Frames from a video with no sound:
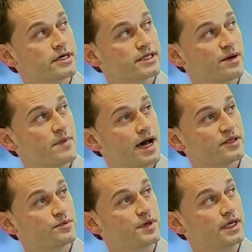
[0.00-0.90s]
There
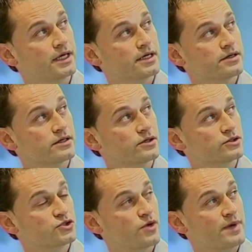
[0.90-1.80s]
might be
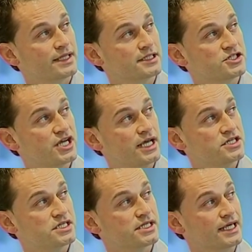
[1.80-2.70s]
dramatic changes